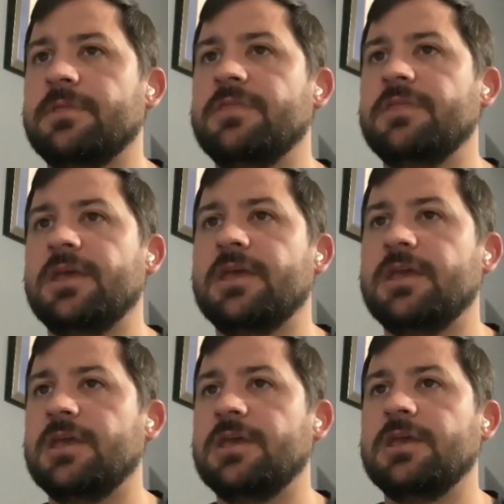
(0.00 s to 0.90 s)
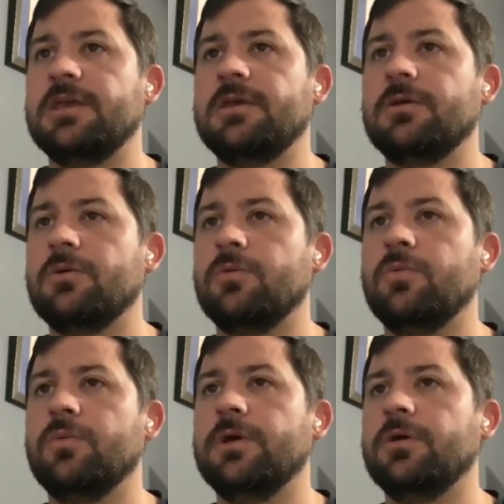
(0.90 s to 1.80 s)
they
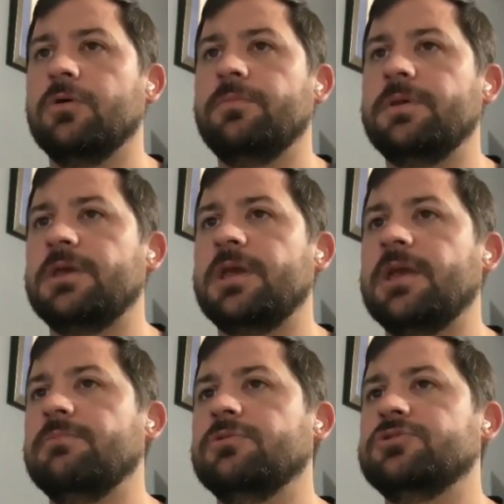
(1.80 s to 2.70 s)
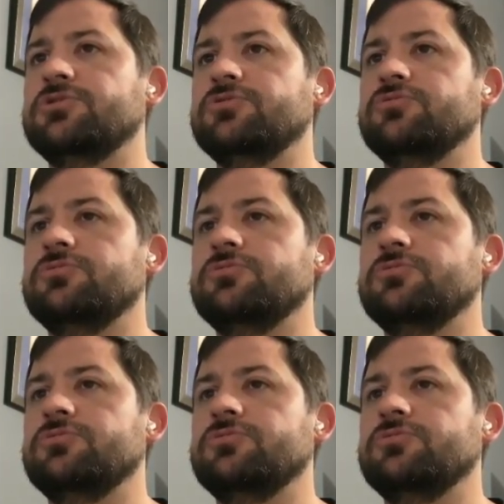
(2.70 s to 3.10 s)
will be able to